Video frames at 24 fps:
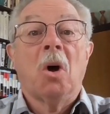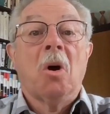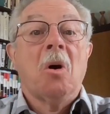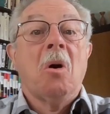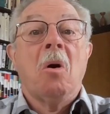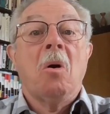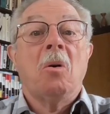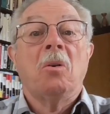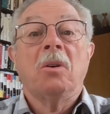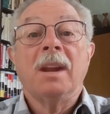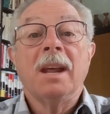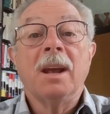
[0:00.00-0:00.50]

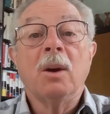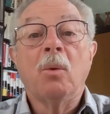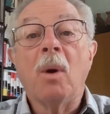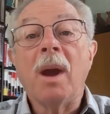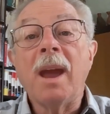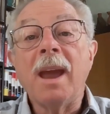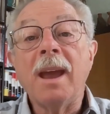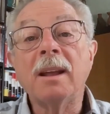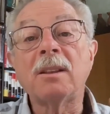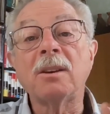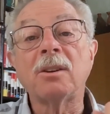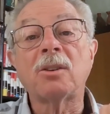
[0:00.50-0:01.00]
only
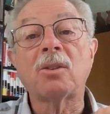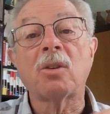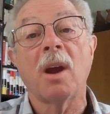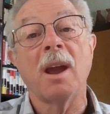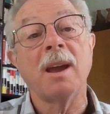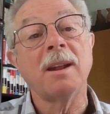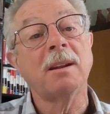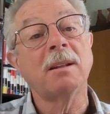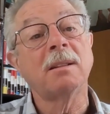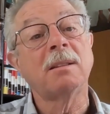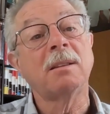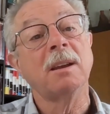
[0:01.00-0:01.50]
way to
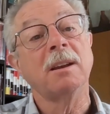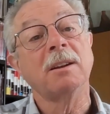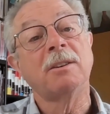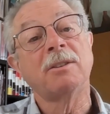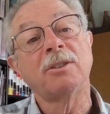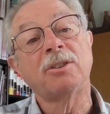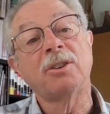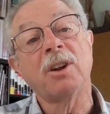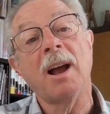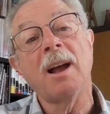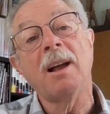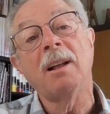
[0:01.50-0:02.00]
train and teach a
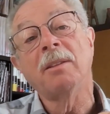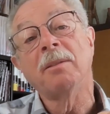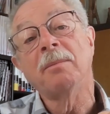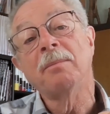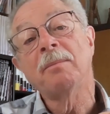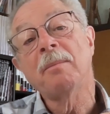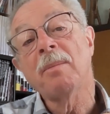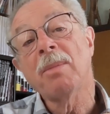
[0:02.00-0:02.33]
child.